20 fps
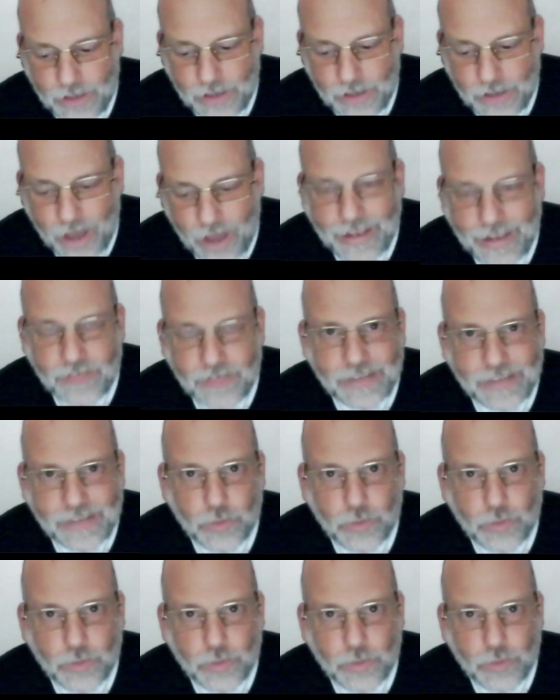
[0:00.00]
God gave us
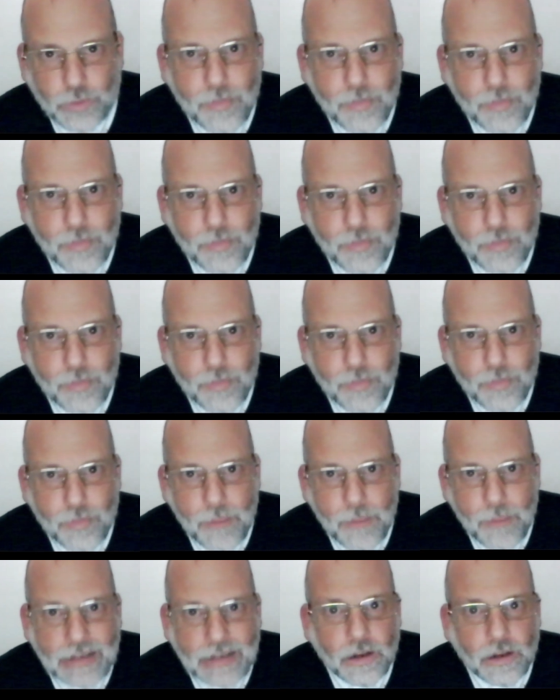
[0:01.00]
a ruach
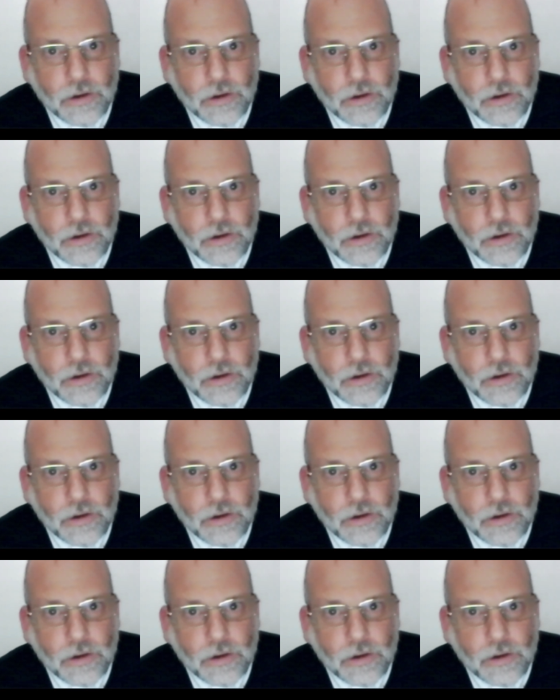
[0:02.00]
memalelo.